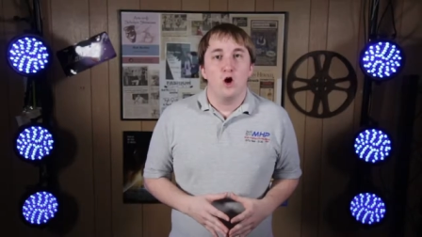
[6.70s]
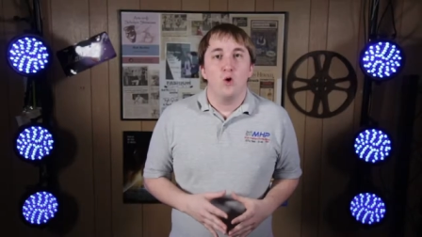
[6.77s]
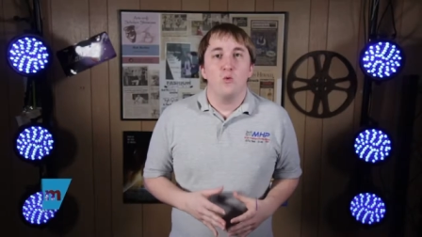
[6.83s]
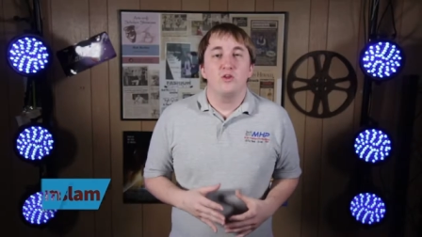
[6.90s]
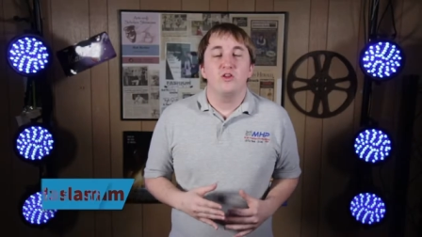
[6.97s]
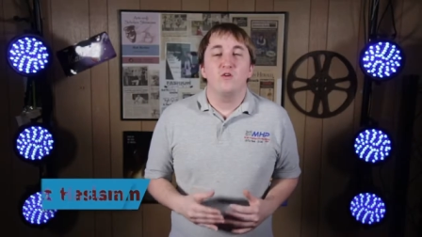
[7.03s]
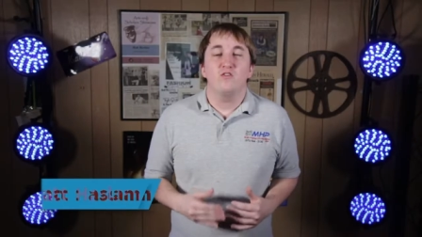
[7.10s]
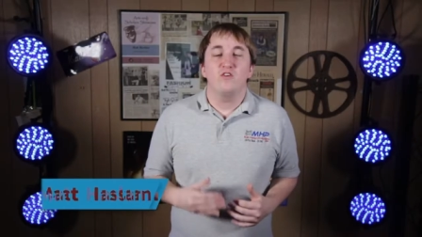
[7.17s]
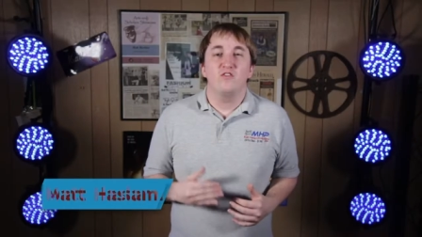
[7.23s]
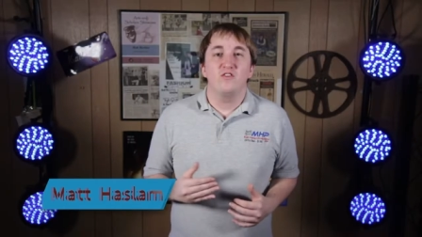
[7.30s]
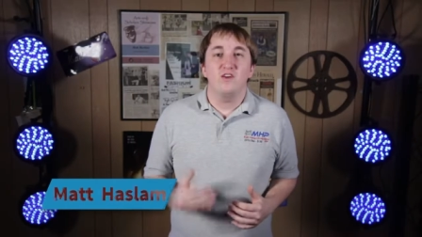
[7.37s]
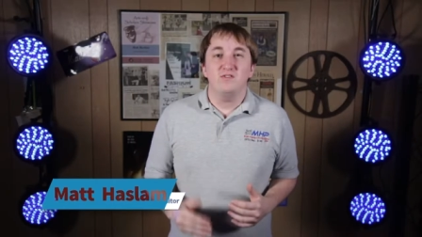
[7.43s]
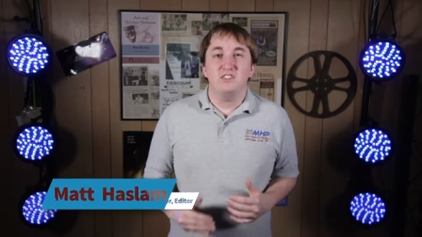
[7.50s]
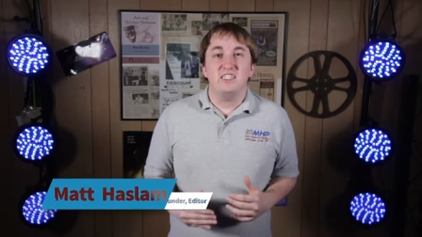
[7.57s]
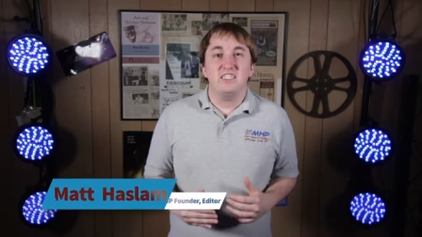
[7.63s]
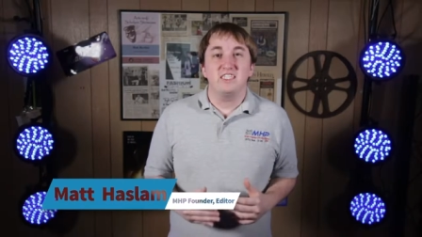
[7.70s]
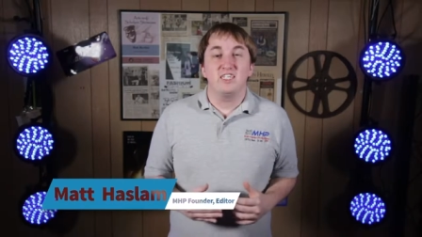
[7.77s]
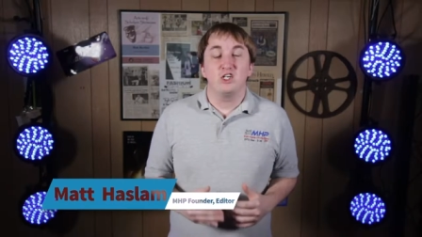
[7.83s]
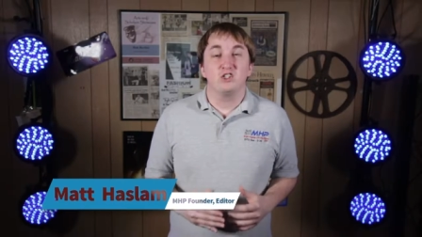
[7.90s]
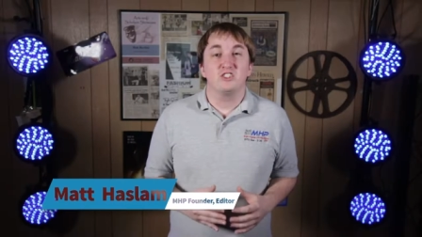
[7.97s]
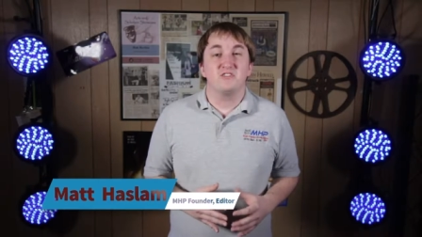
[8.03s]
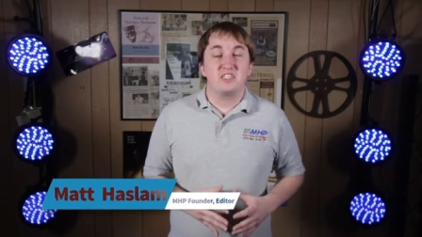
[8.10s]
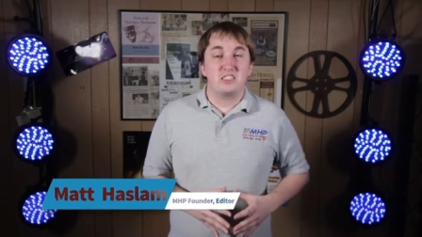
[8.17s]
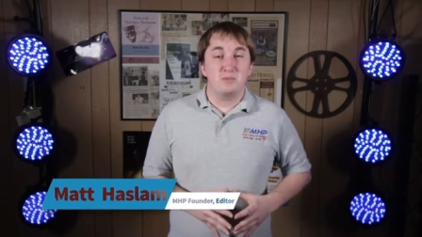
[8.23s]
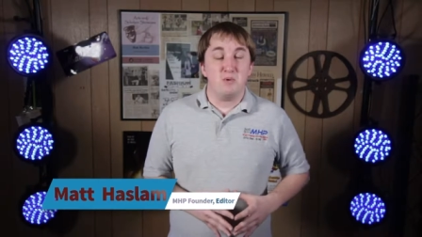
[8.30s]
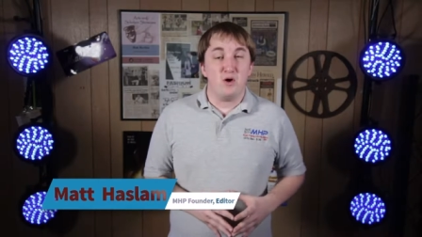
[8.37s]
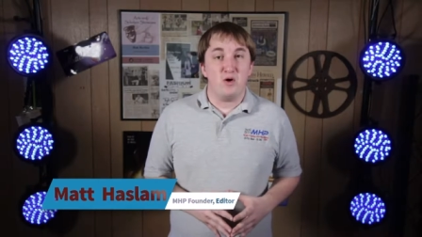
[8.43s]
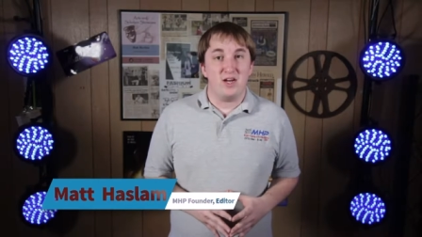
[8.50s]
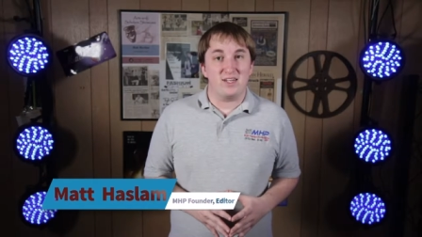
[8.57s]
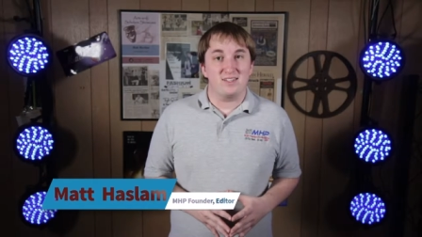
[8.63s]
with over fifteen years of
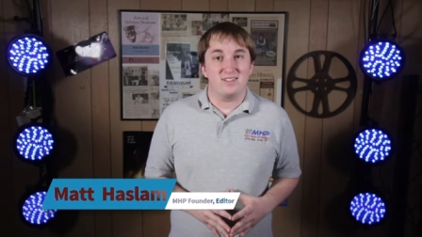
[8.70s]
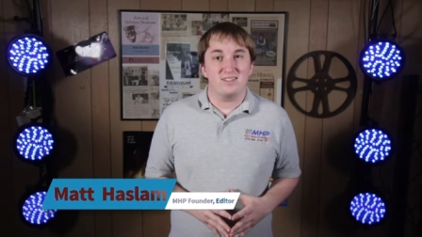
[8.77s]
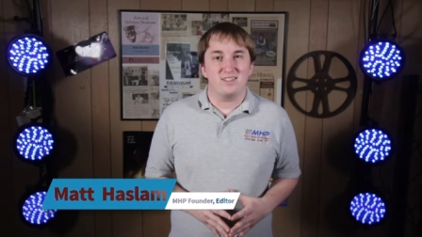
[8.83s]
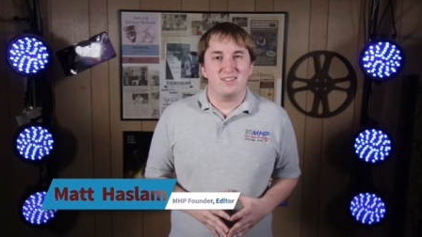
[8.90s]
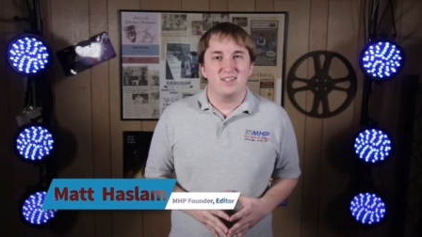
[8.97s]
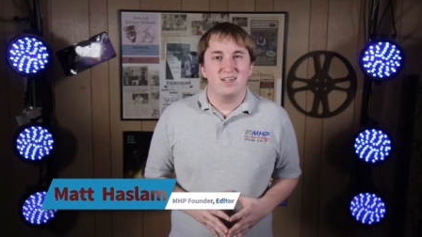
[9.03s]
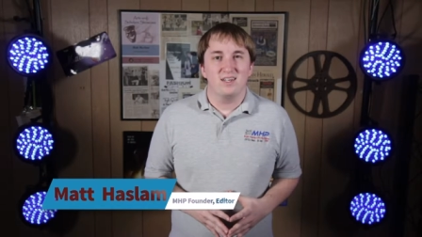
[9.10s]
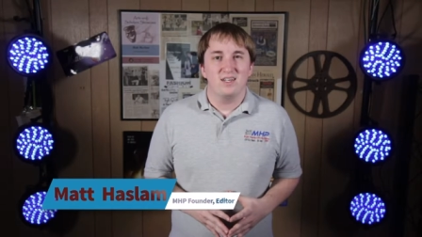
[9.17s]
experience.